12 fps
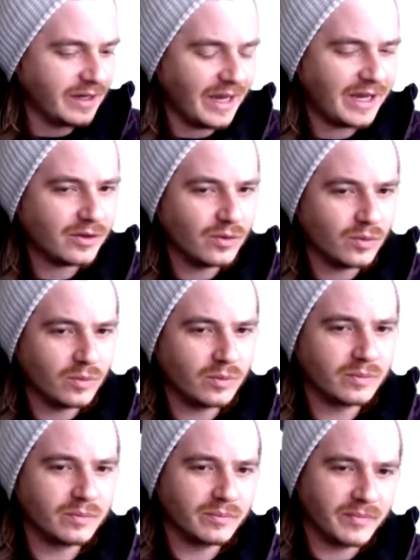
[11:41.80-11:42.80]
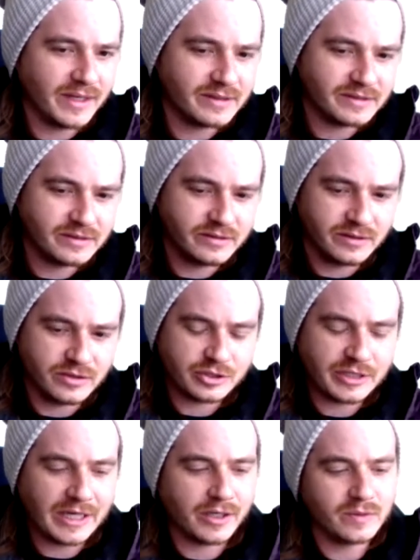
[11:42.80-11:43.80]
the angle makes the
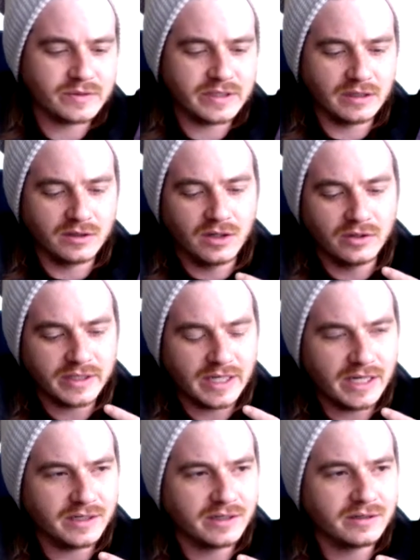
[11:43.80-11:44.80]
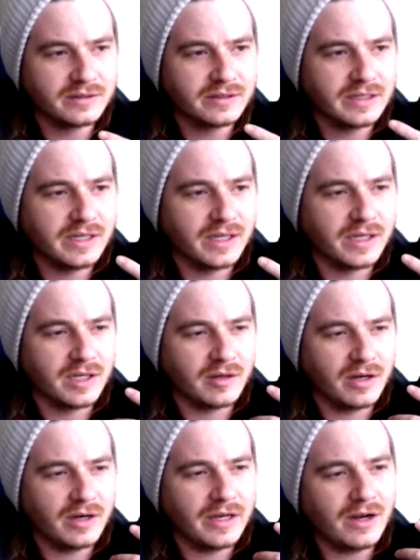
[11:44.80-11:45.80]
shadows elongated, and
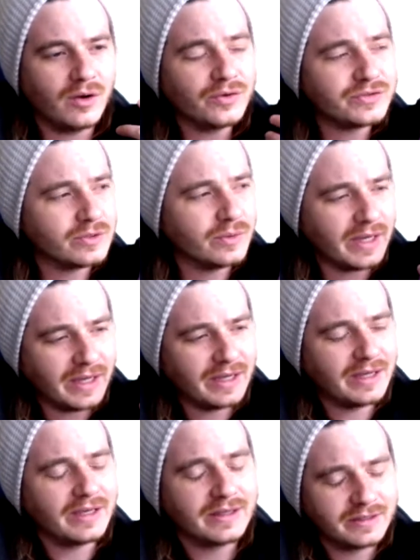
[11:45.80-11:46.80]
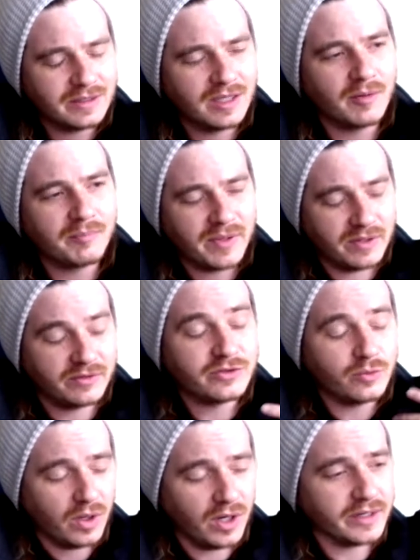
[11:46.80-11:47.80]
it also,
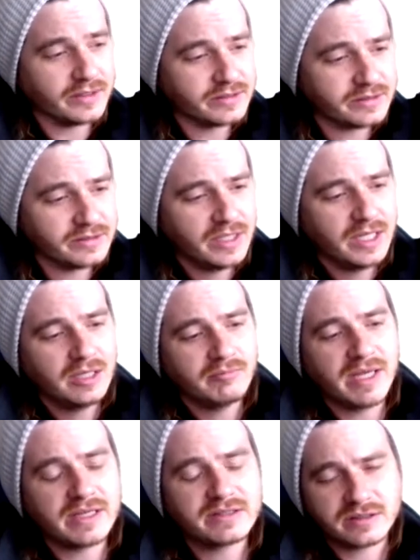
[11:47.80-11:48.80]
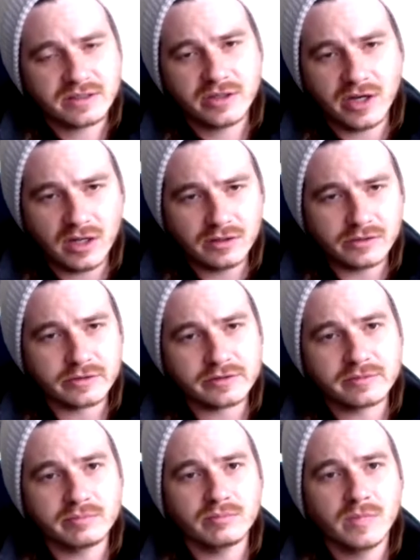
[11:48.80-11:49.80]
to us, makes
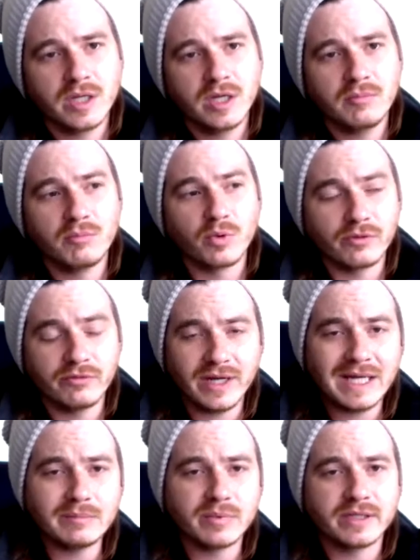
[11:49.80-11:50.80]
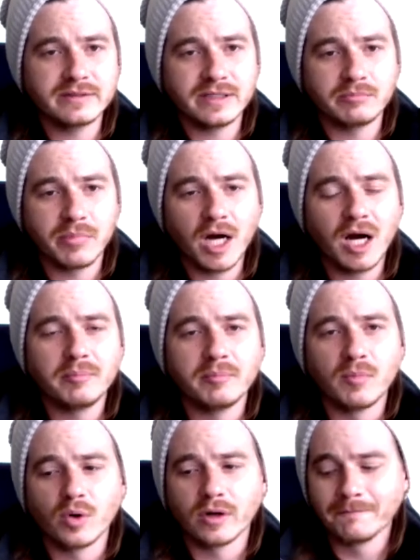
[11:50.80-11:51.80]
colors more vibrant and pop
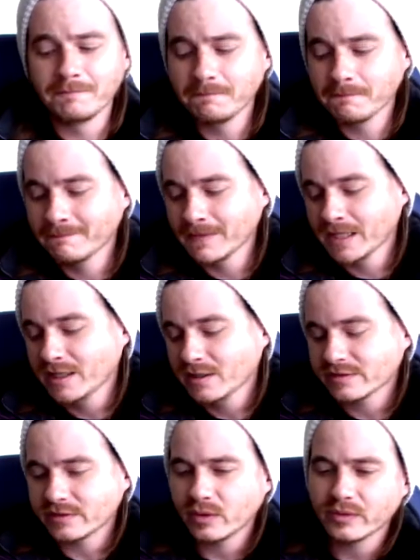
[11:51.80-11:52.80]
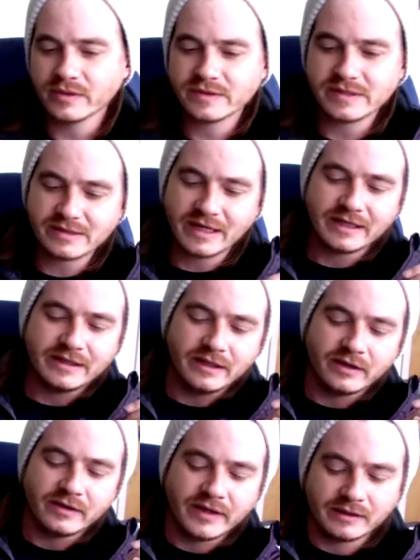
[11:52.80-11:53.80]
more. So there's this
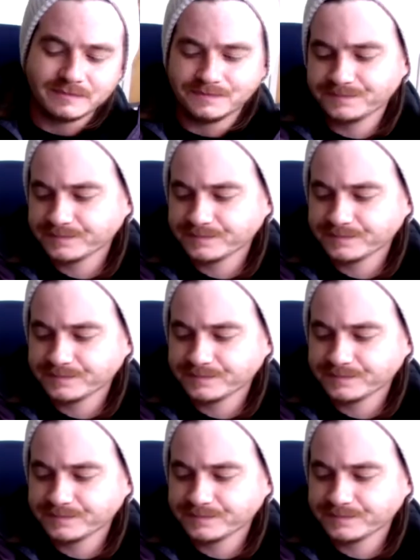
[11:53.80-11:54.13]
idea that